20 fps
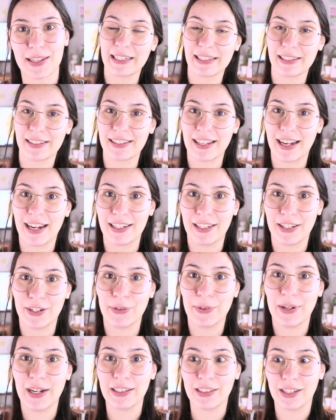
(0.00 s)
because I
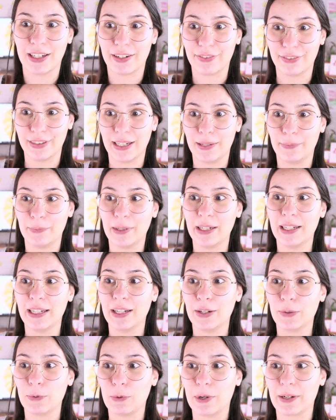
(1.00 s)
know a lot of them
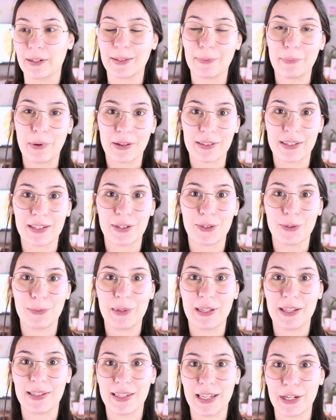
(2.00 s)
want the boxes to be a